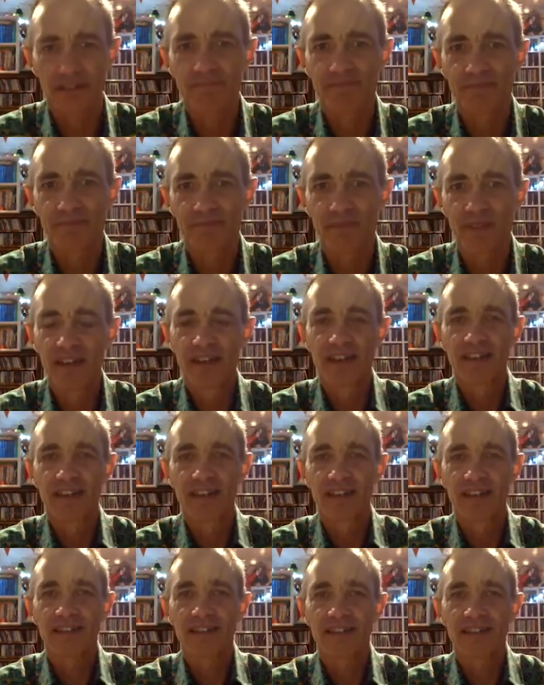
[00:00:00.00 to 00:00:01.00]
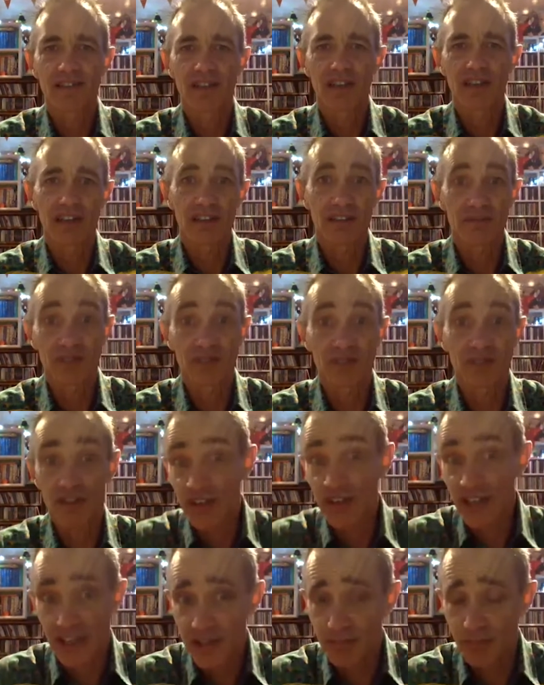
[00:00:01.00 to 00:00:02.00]
the, the Treehouse books, which
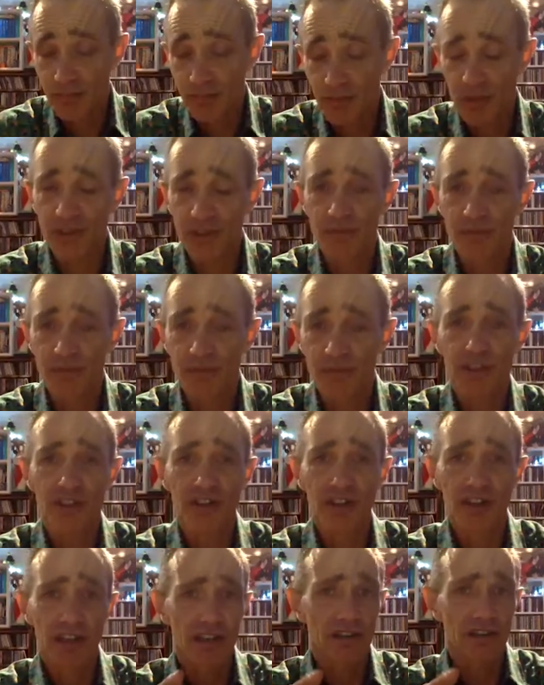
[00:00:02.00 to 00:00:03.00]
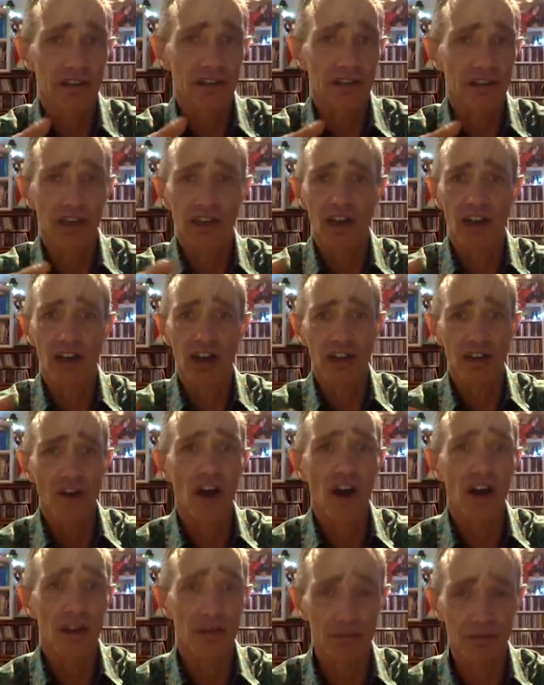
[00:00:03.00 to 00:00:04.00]
are a, a kind of hybrid
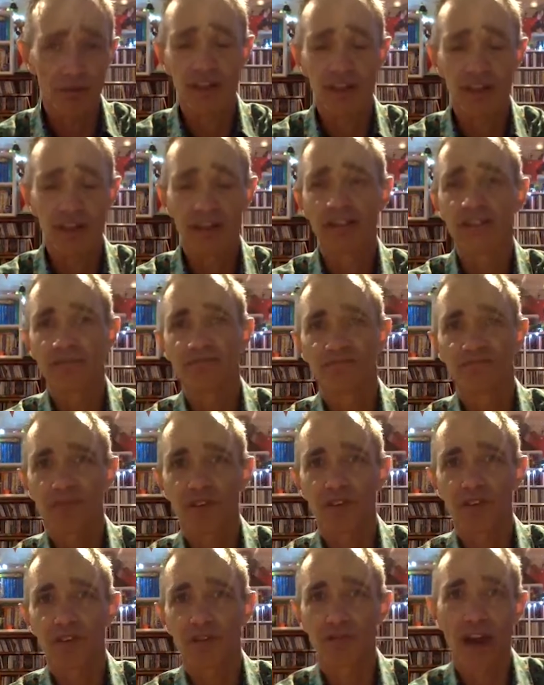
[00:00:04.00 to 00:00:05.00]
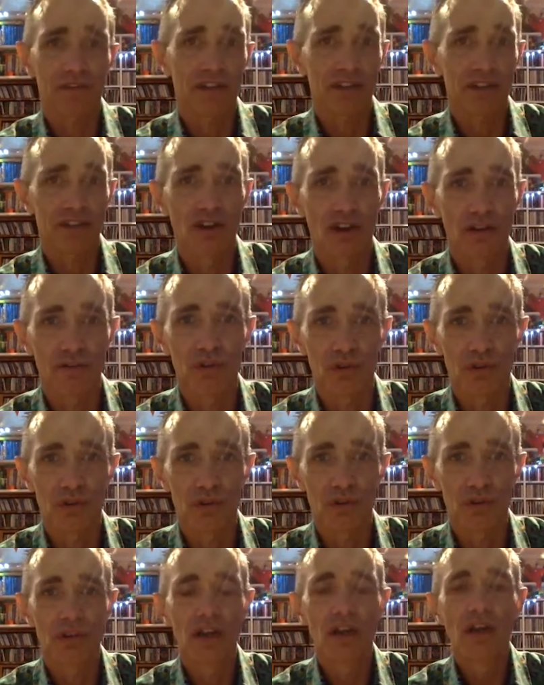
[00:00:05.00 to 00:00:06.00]
yeah. graphic novel, but
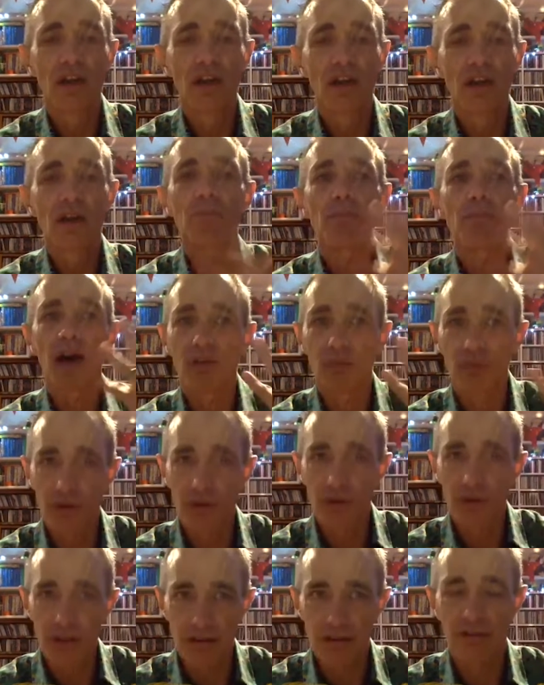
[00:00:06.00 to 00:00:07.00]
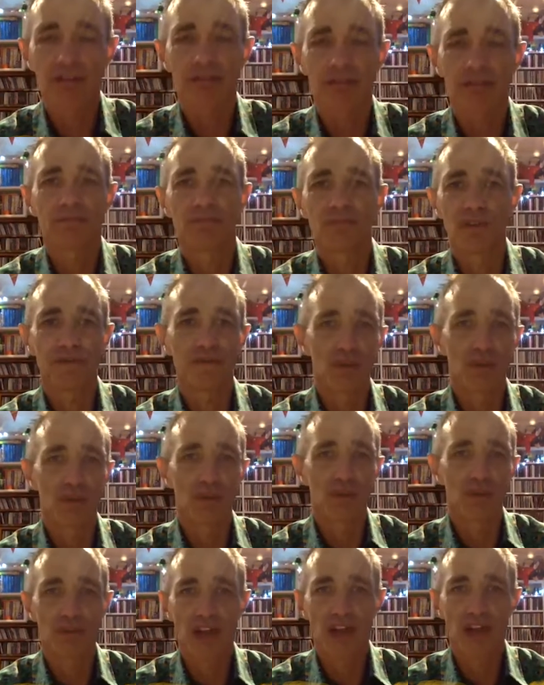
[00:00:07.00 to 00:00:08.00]
with with full narrative as
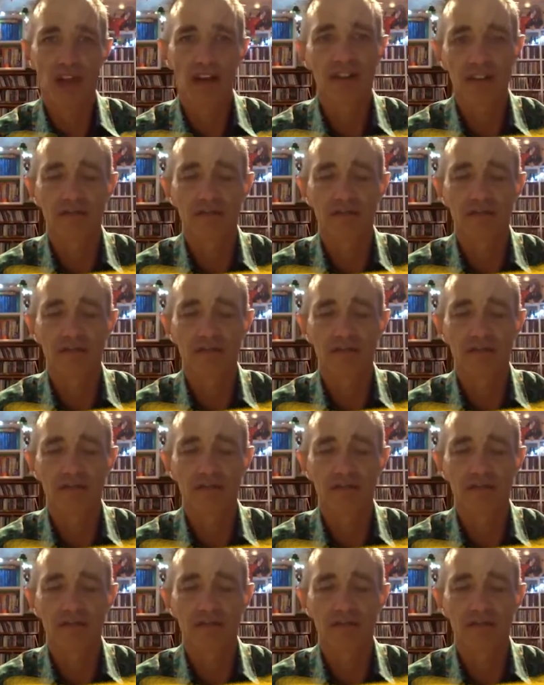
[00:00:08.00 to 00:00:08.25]
well.